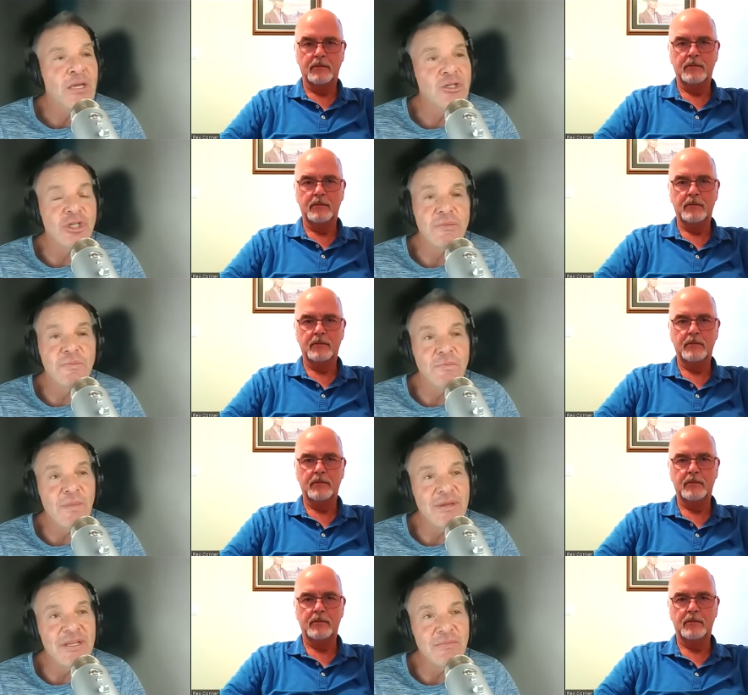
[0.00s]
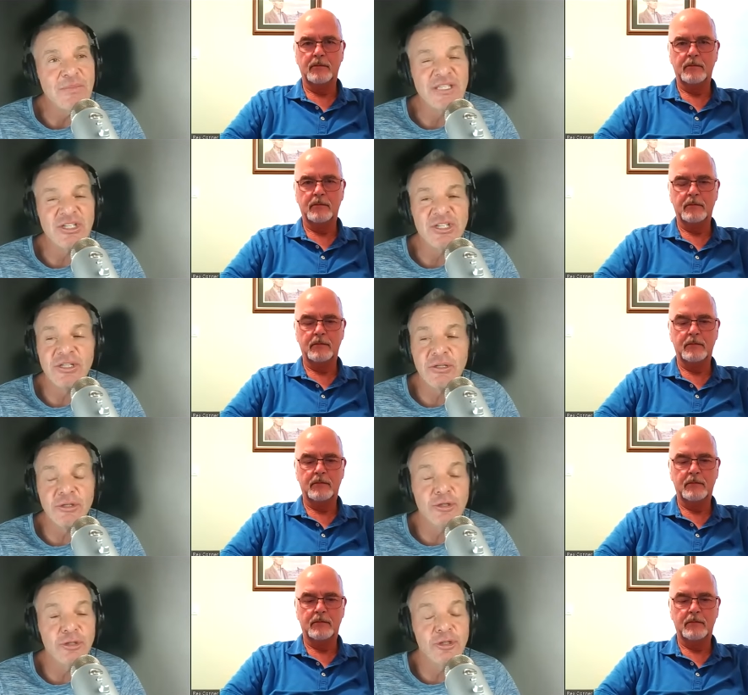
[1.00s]
Speaker 1: she maybe
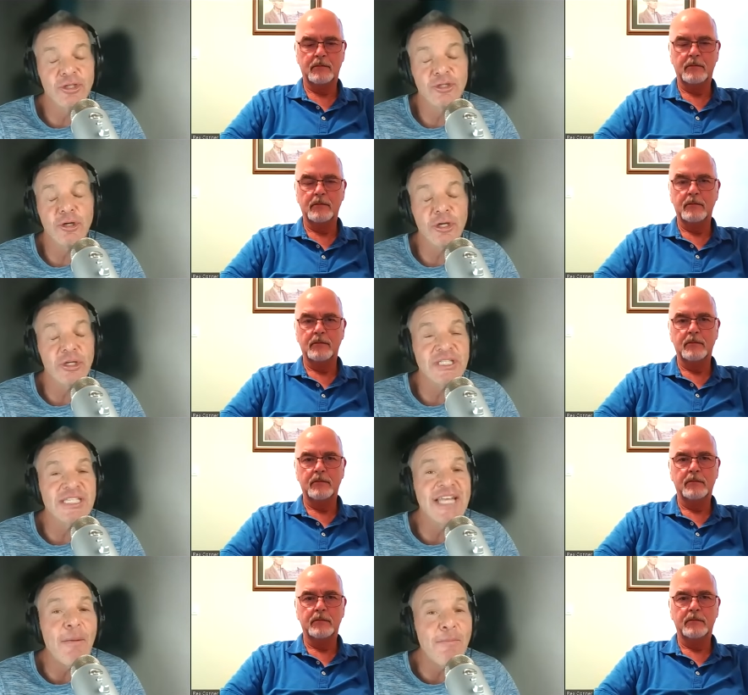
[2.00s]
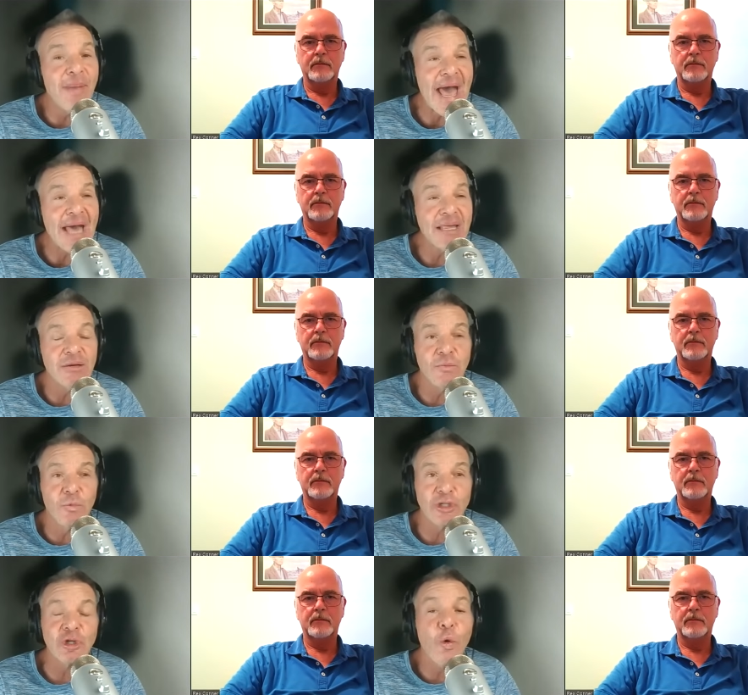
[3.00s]
just took a step back and
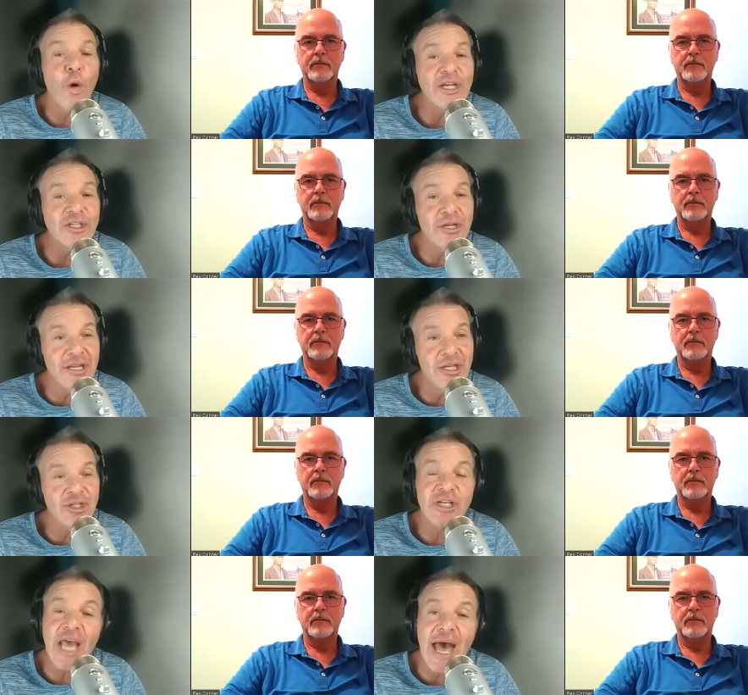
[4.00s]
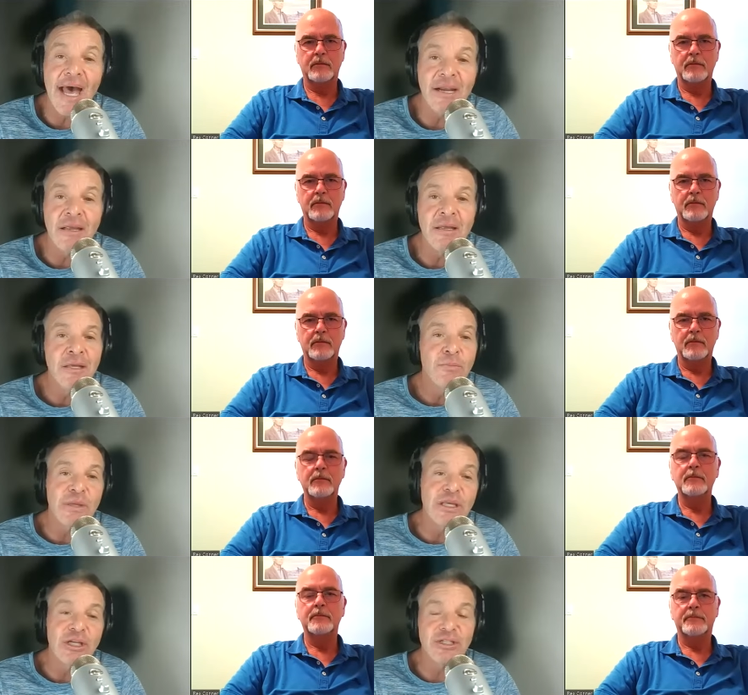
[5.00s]
was questioning Chad
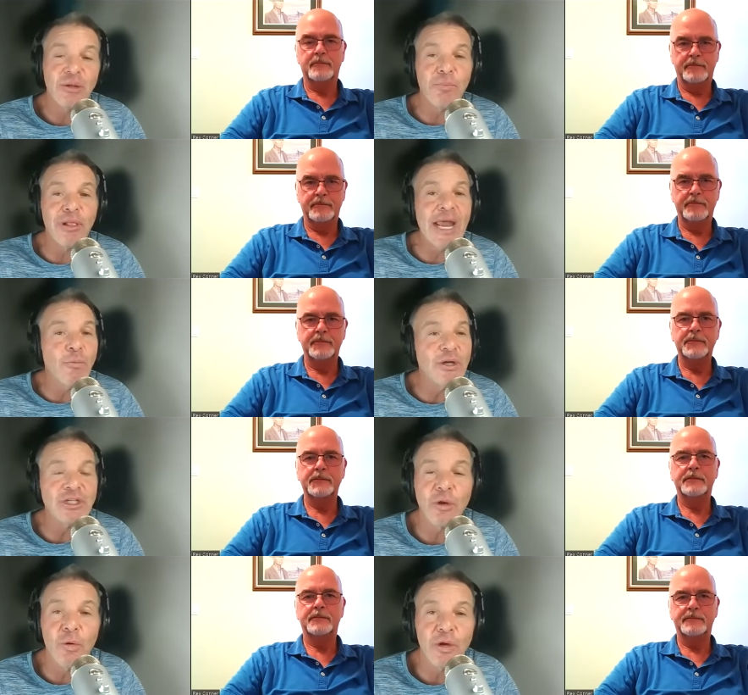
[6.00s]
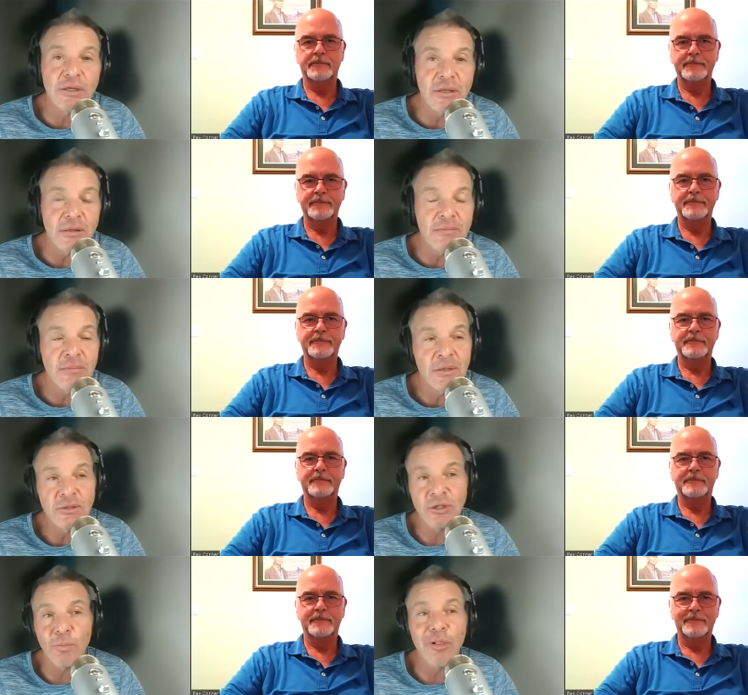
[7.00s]
because the plan wasn't going to
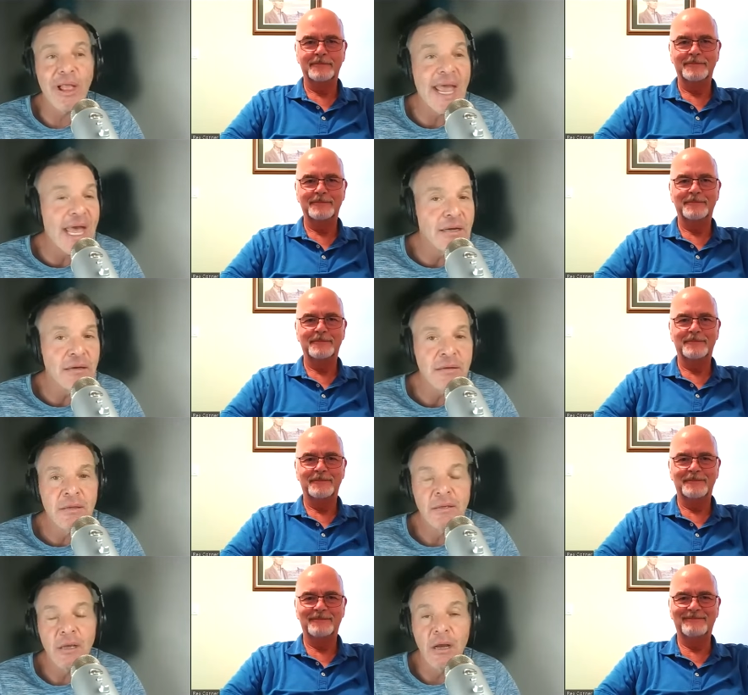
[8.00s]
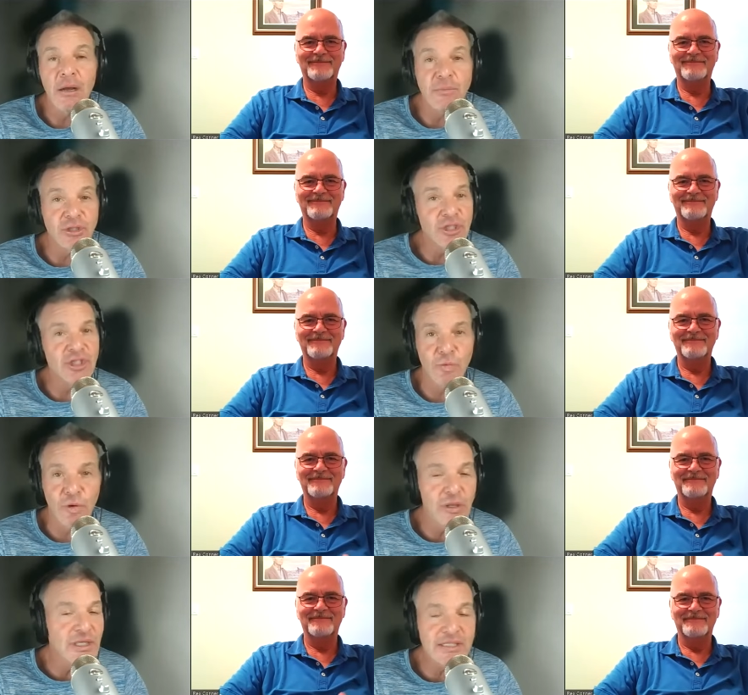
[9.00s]
plan. Is this
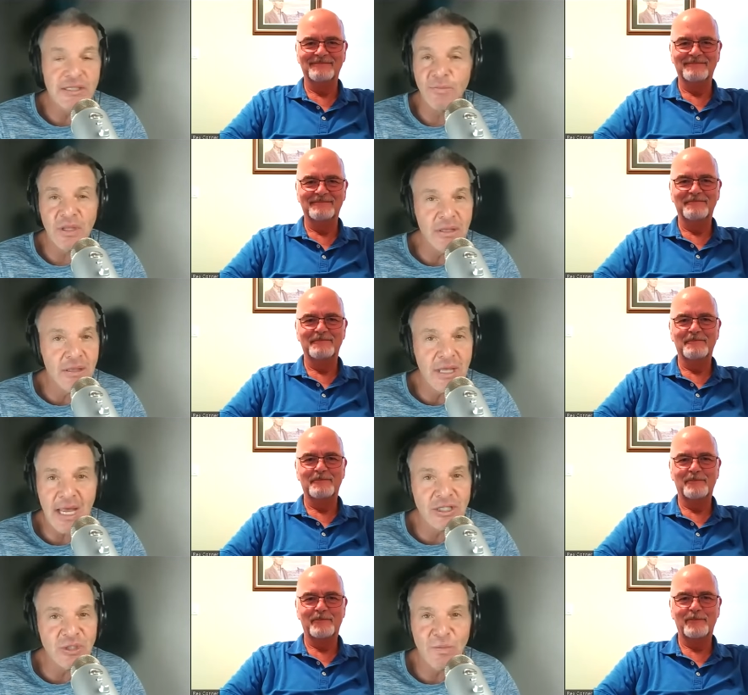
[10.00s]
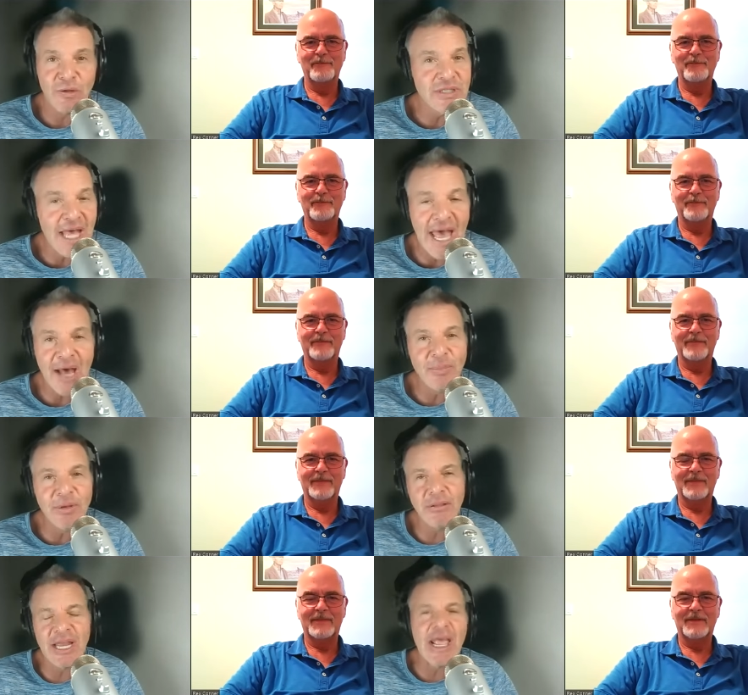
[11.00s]
really something that is supposed to
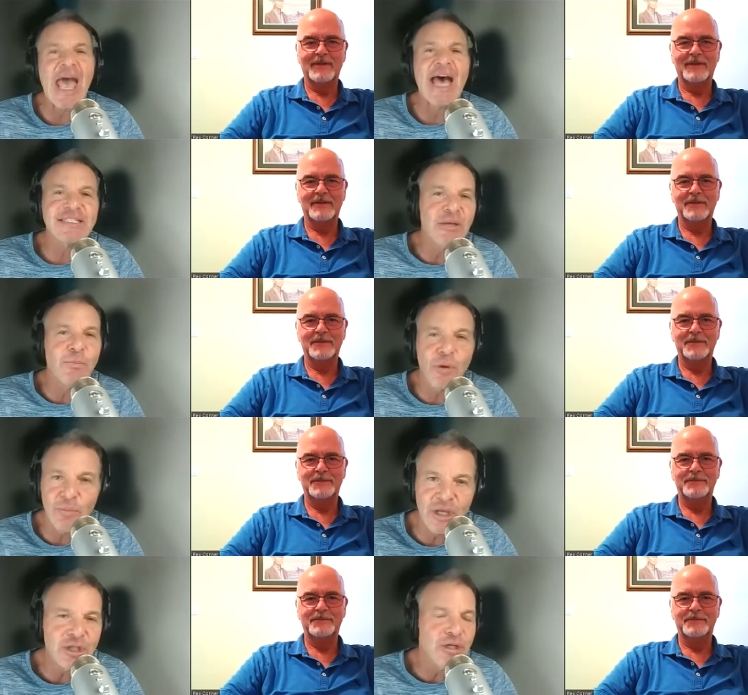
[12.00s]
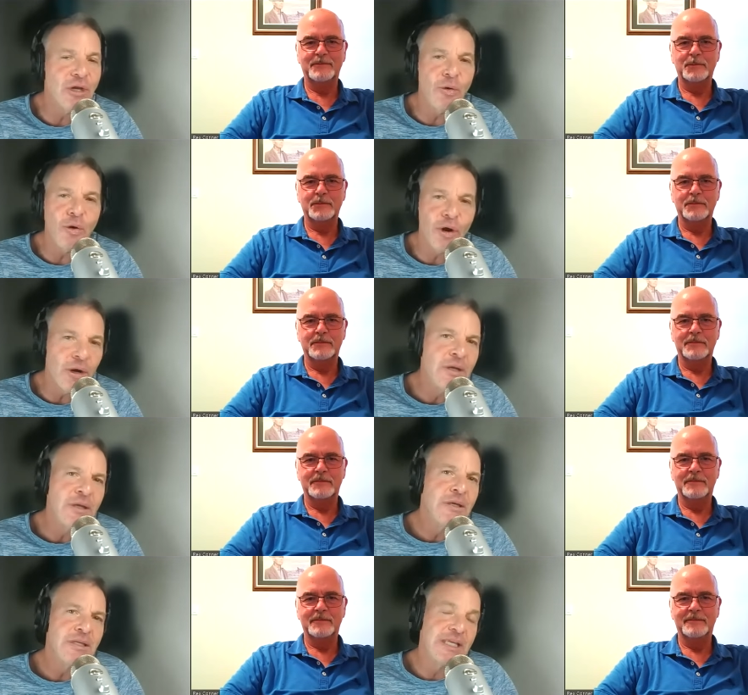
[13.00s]
happen? Like asking permission or
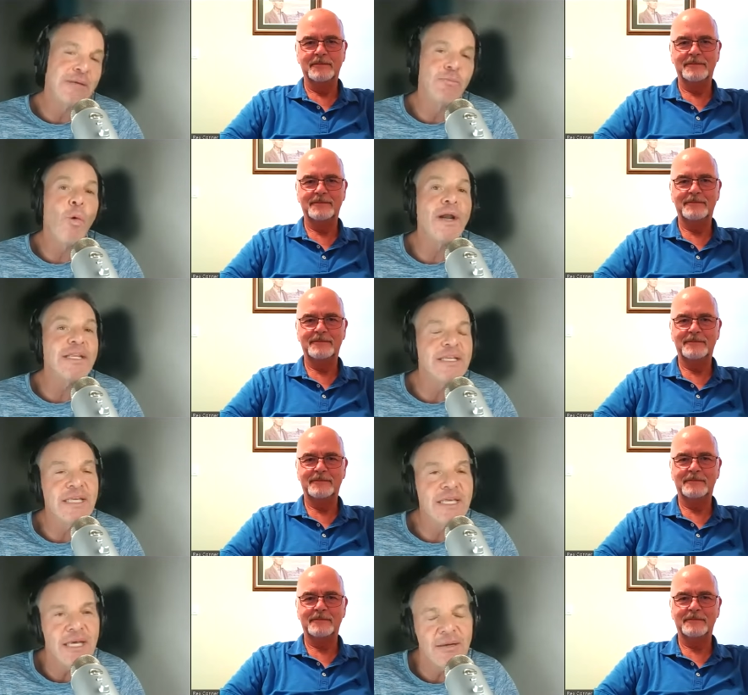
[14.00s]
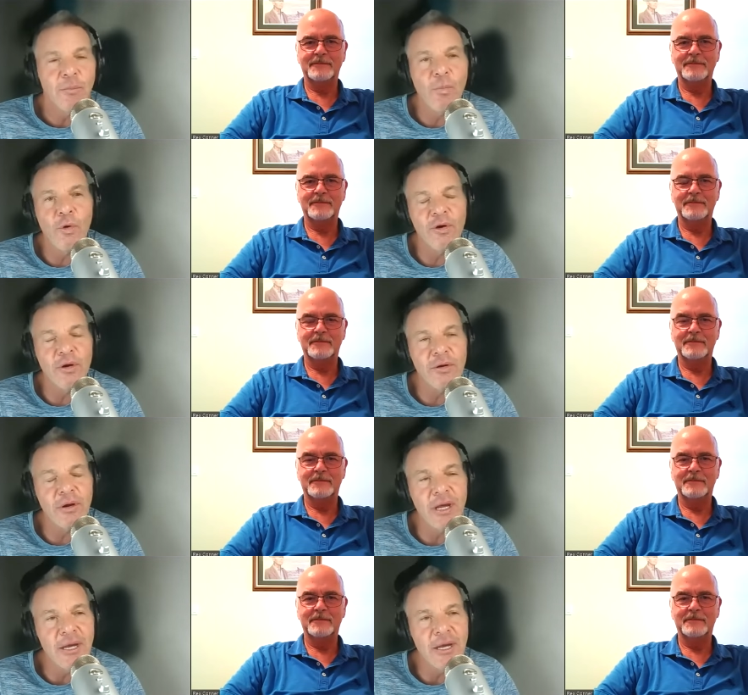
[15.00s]
keep wanting to get more